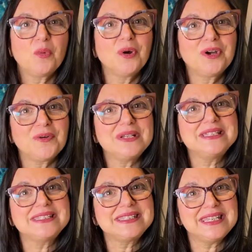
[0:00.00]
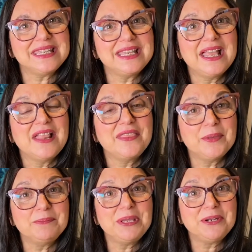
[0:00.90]
we're going to see
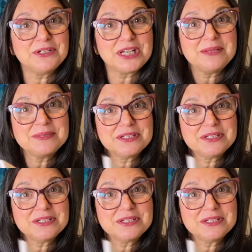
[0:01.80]
that Peter, James,